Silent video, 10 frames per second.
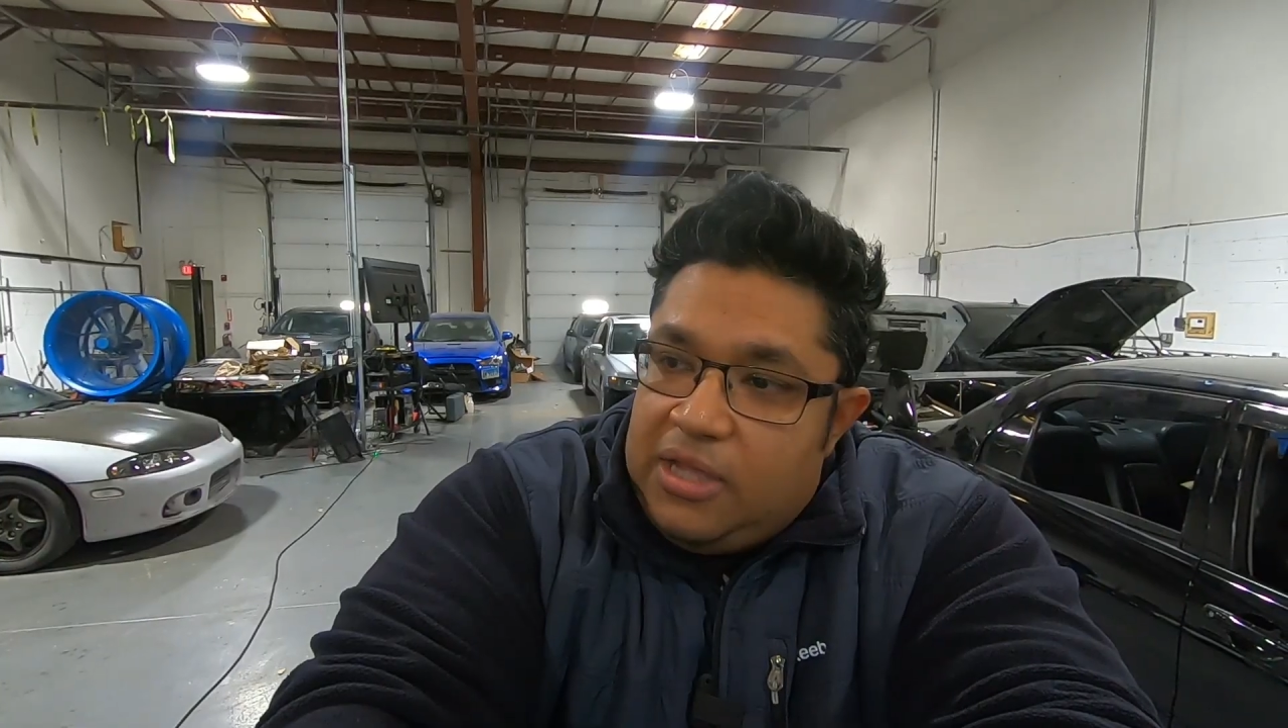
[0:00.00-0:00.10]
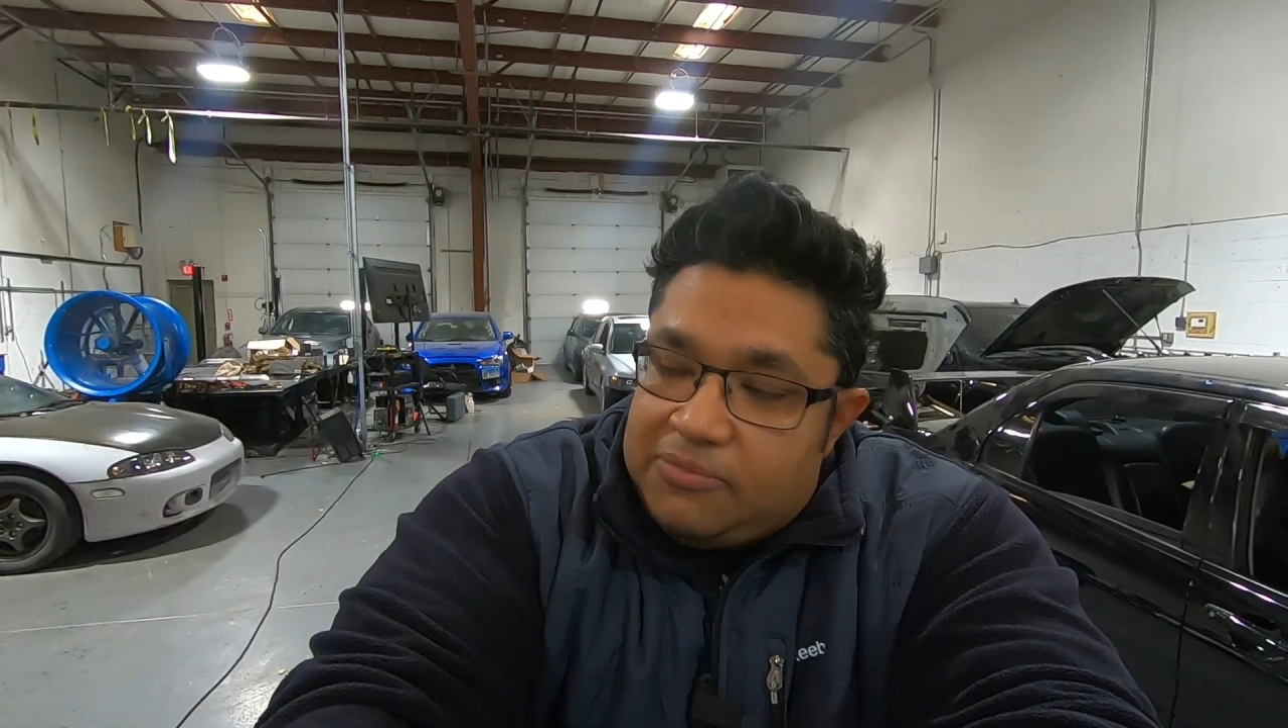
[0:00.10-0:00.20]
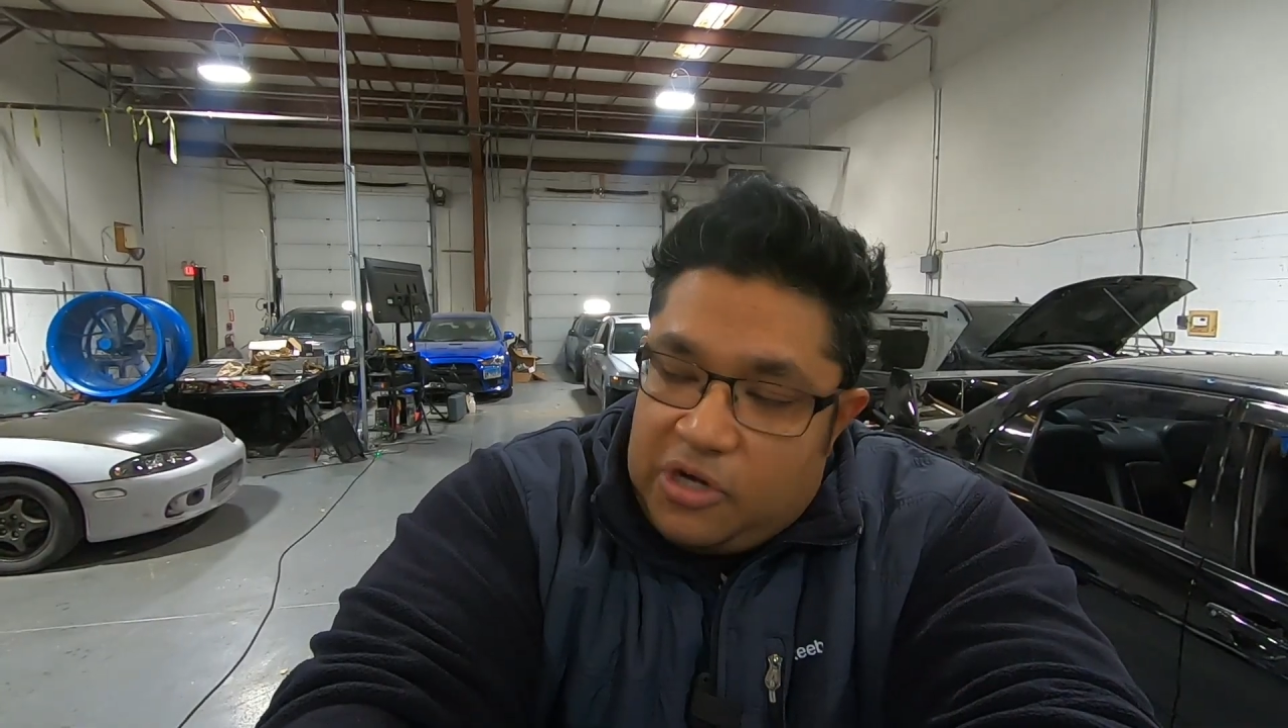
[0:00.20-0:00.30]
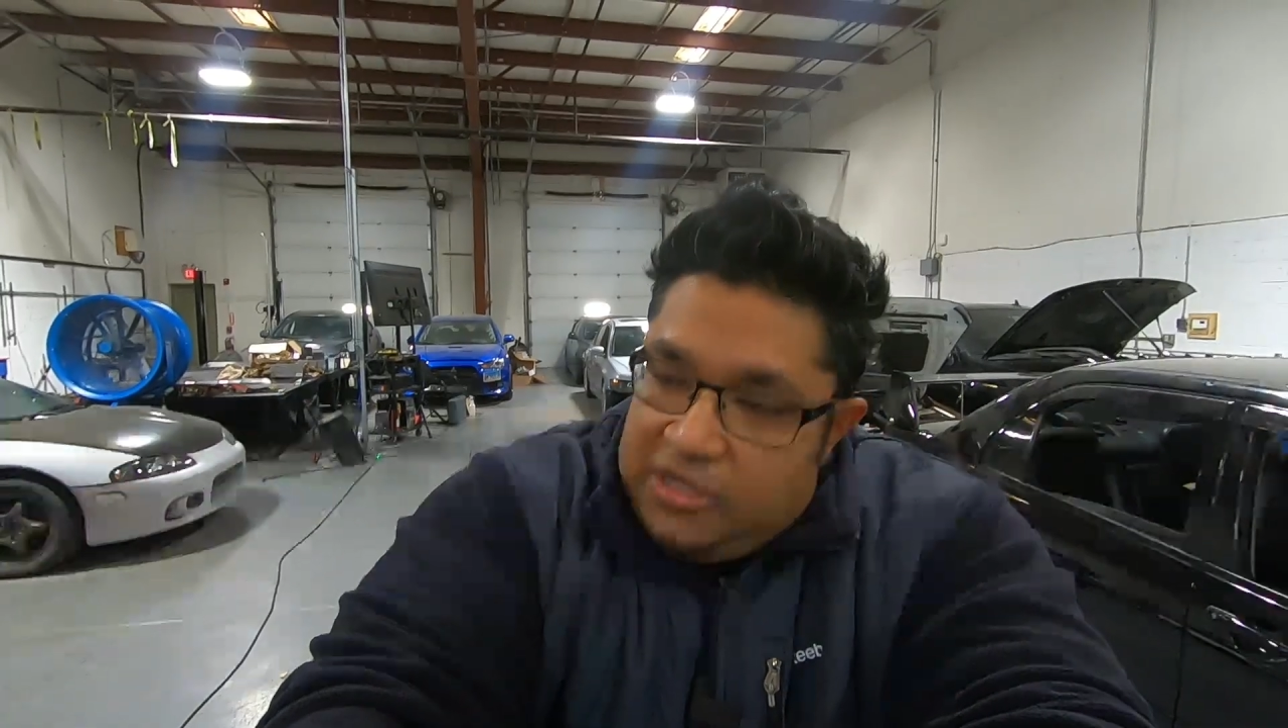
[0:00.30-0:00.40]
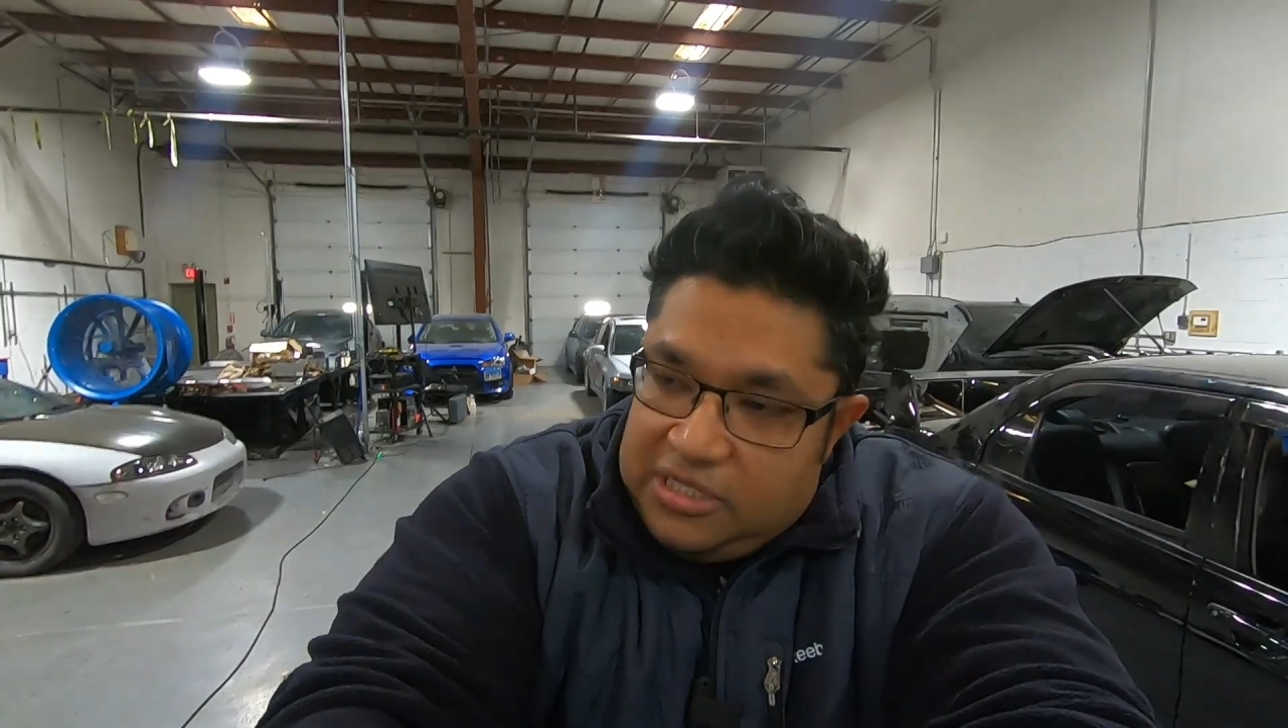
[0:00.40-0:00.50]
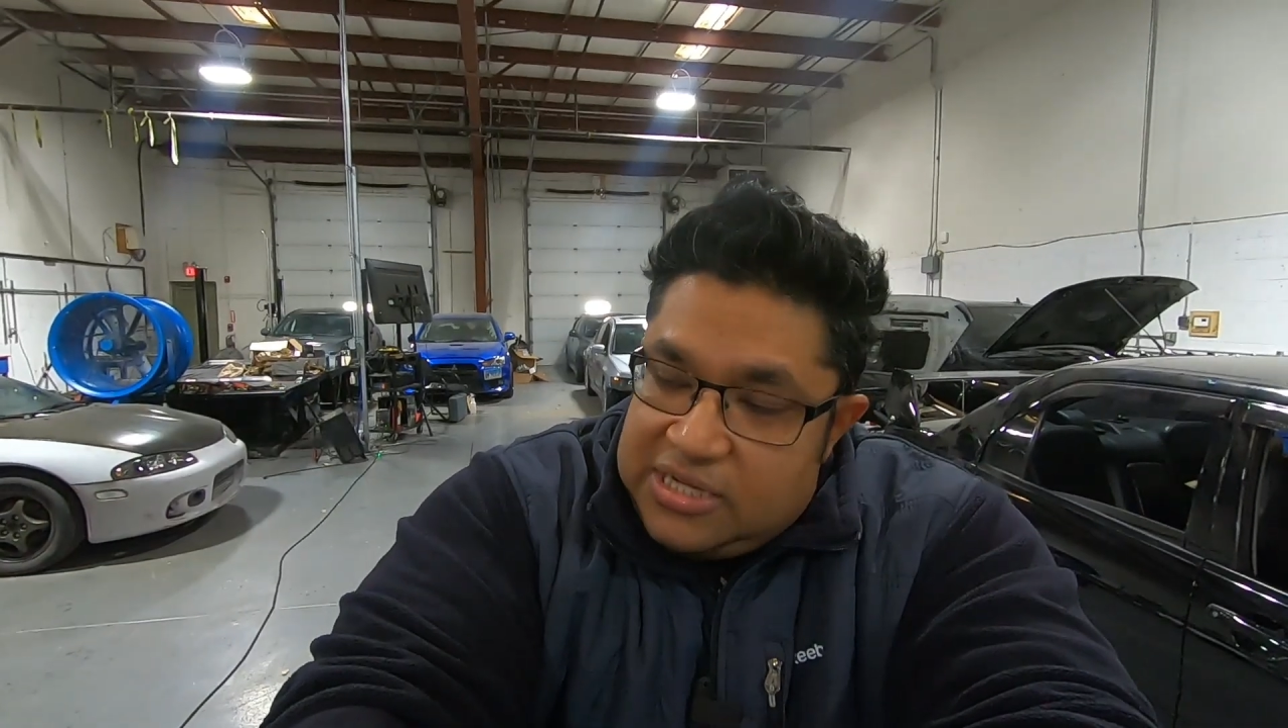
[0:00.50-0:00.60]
I'm sorry, the